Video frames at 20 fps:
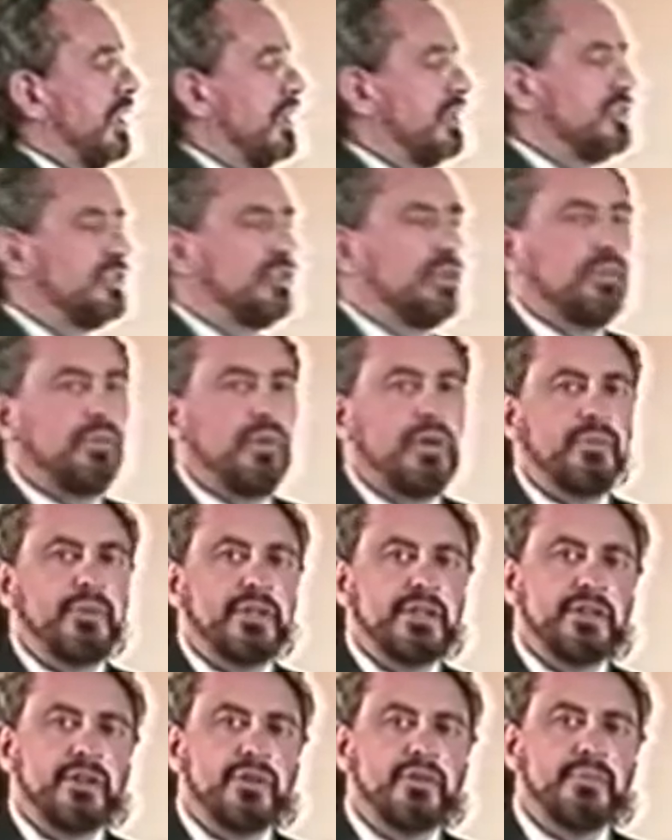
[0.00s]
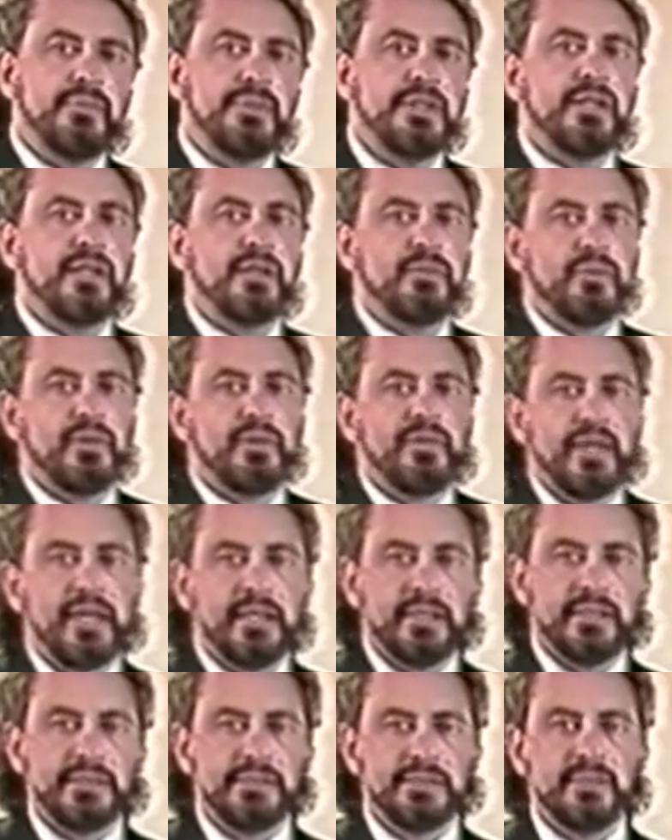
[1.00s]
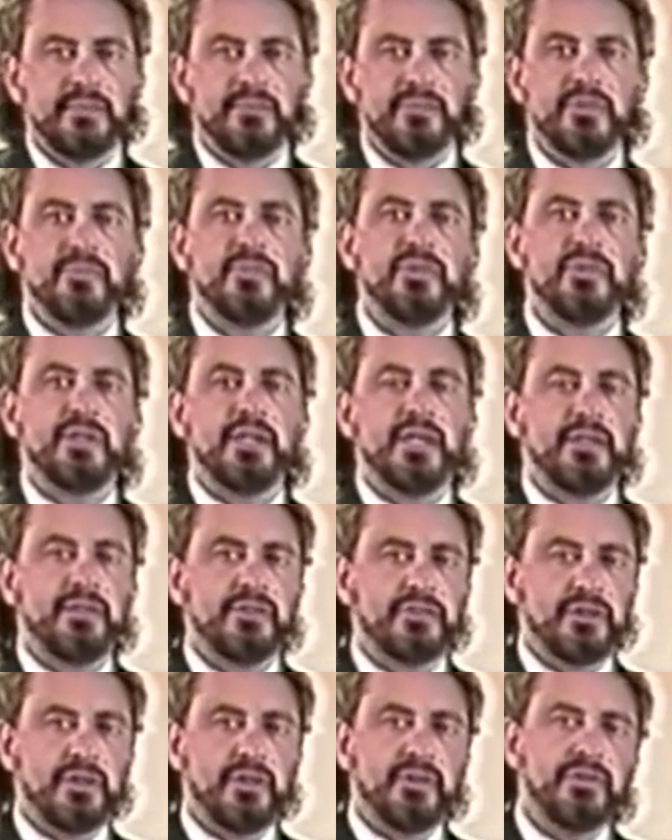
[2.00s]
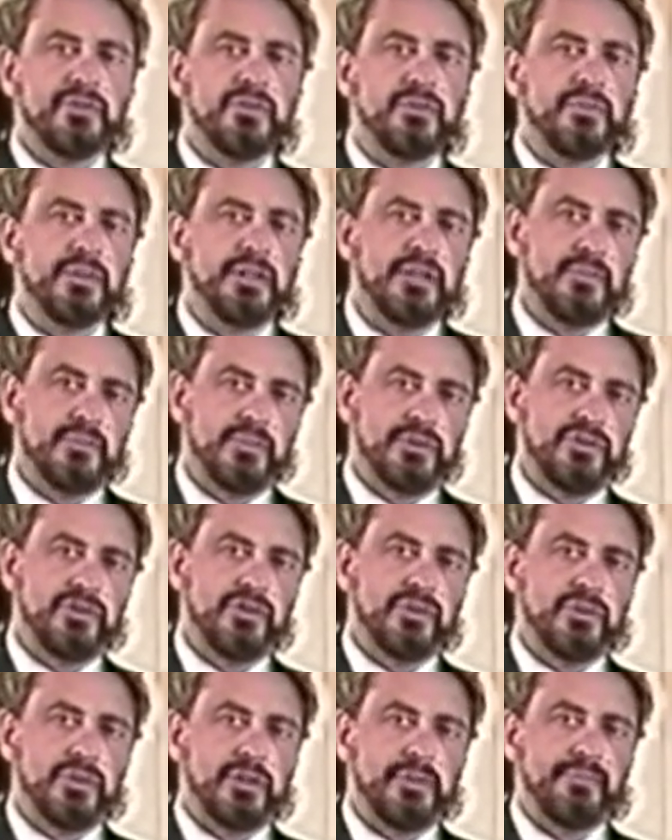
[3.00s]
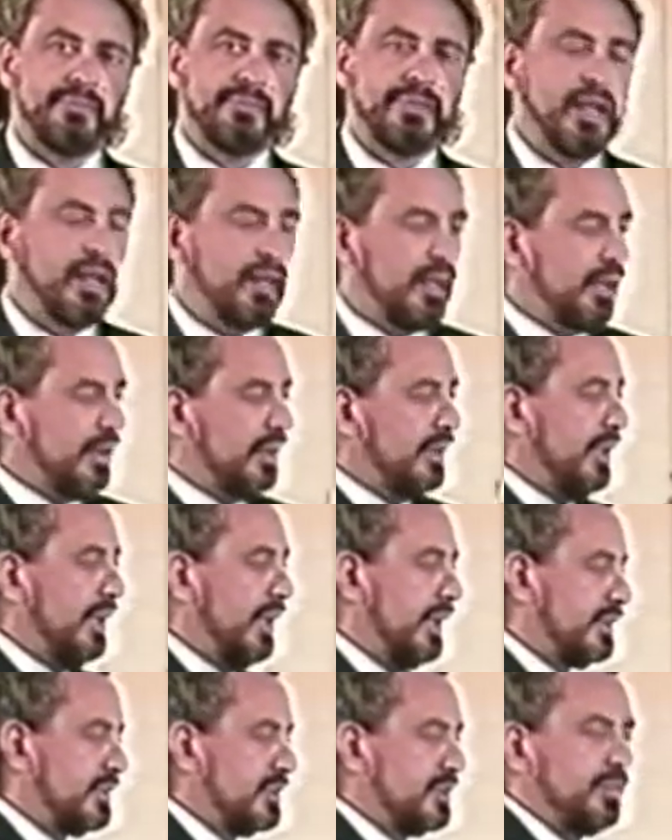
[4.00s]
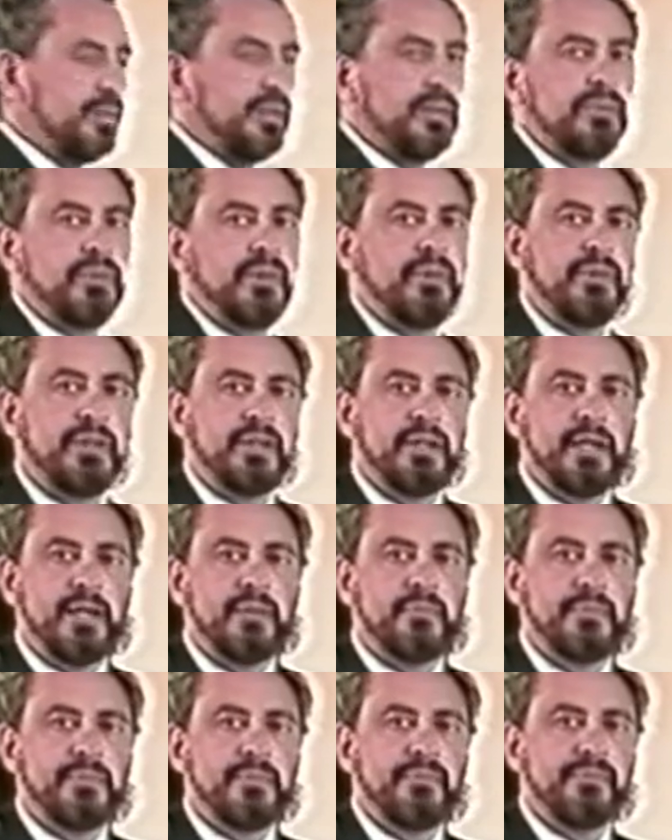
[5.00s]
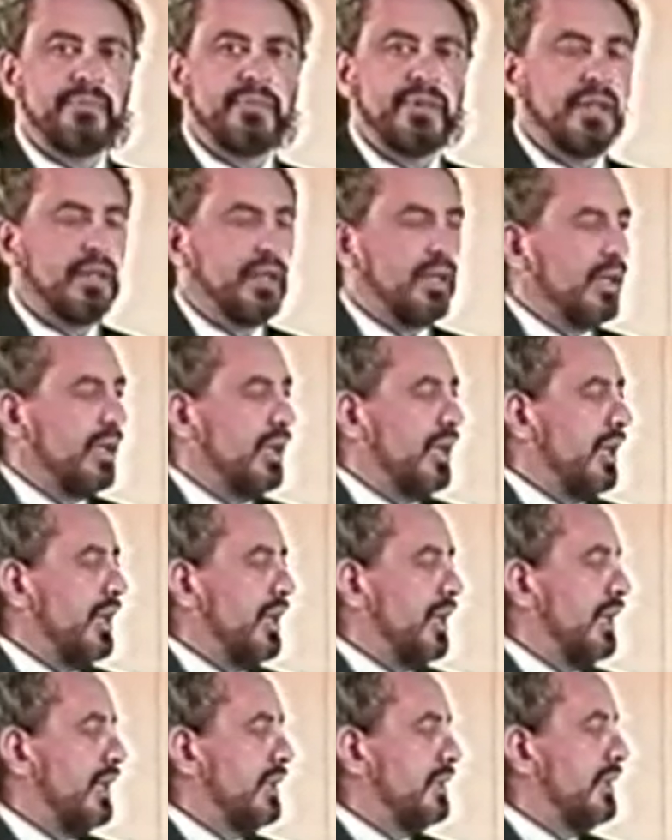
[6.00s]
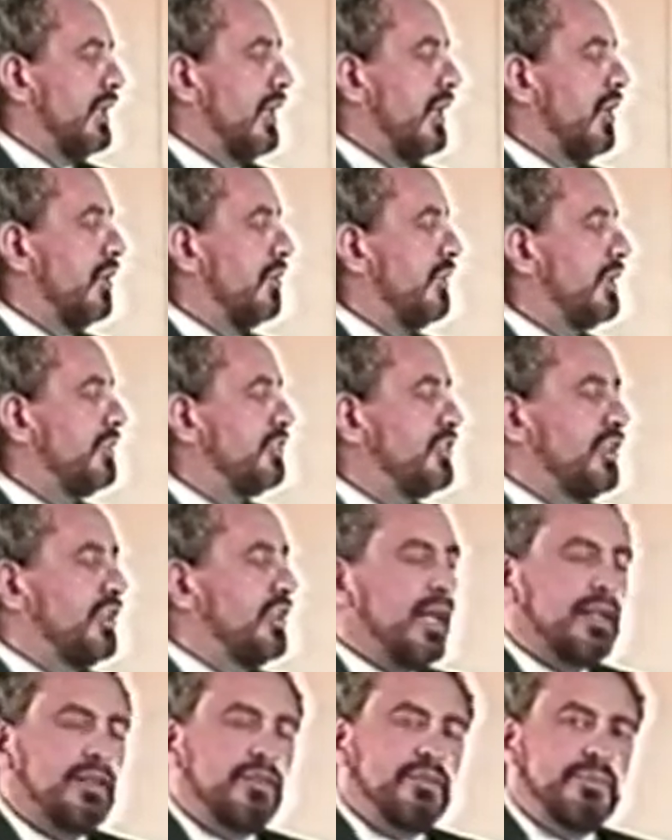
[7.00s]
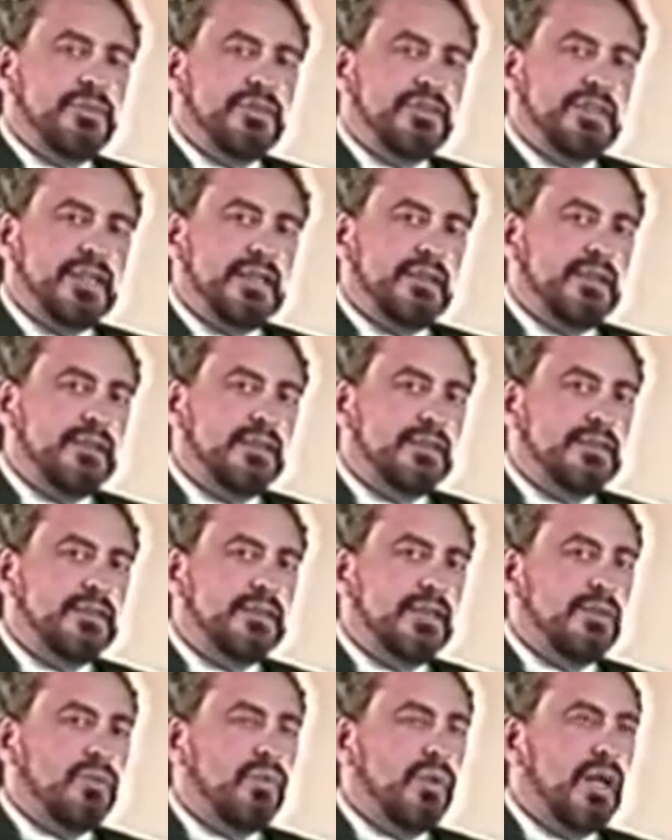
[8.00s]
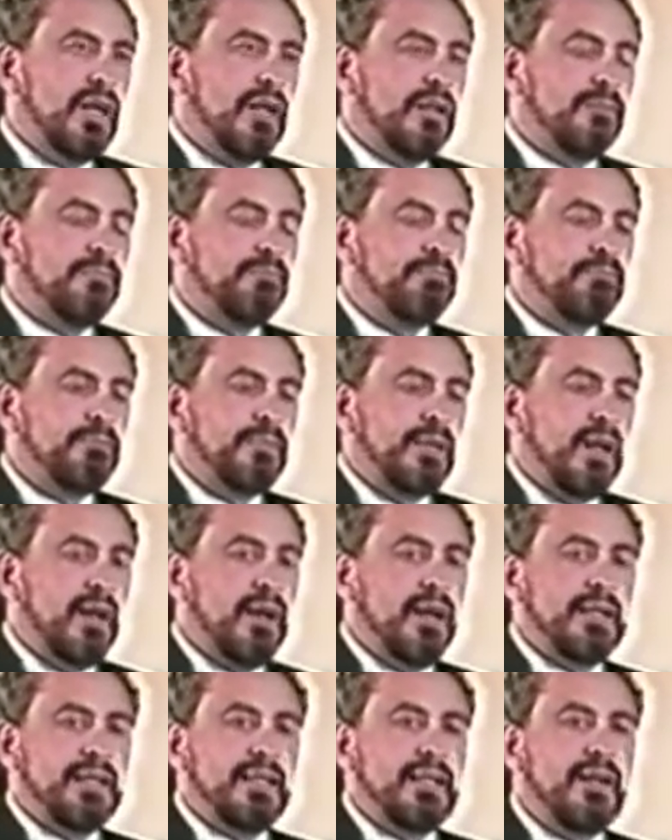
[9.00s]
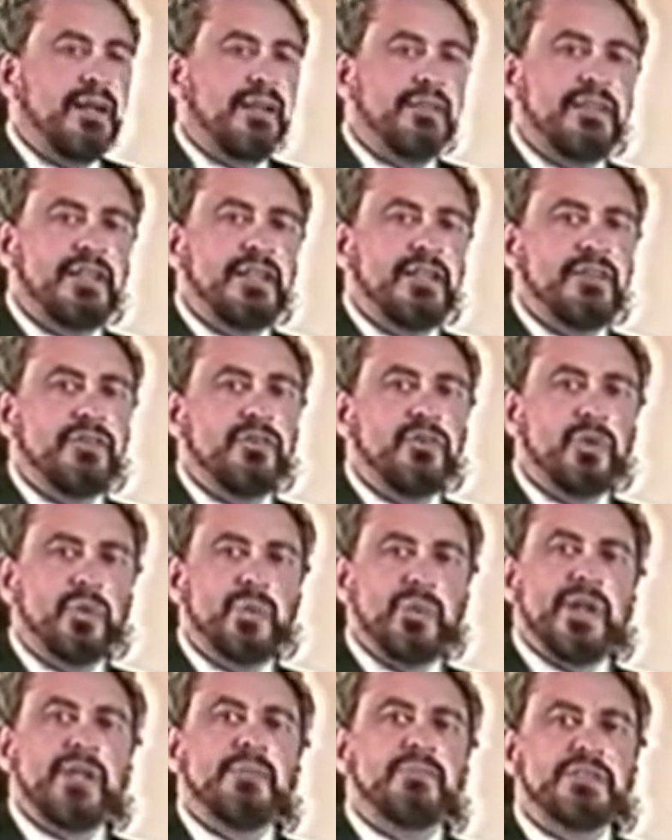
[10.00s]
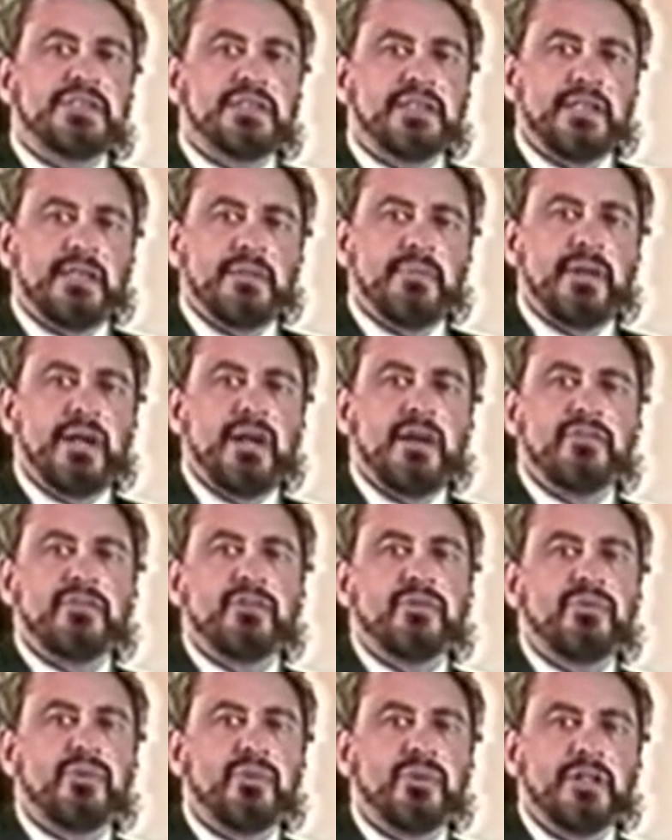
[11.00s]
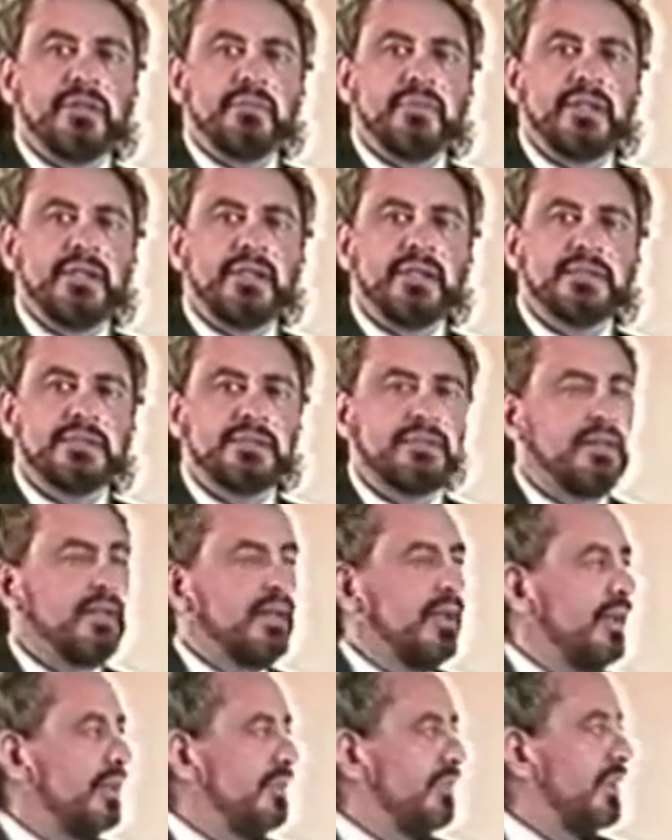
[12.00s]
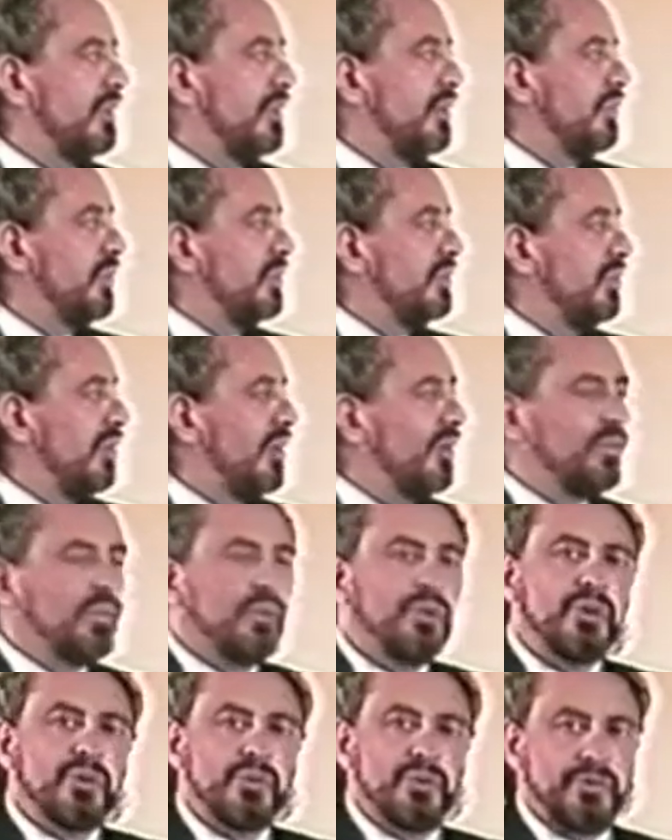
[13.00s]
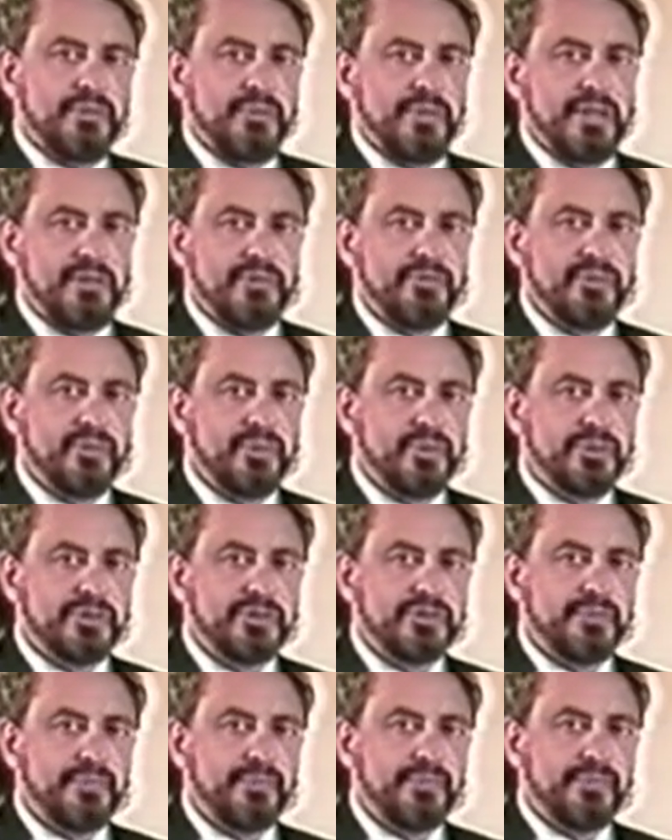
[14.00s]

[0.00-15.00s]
and so what we know to begin with, any symptom you get is going to be immature, and it has to be growing up. Now, if she had have presented and said, well, I can't get into REM sleep after 40 minutes, then I would not work with metaphors.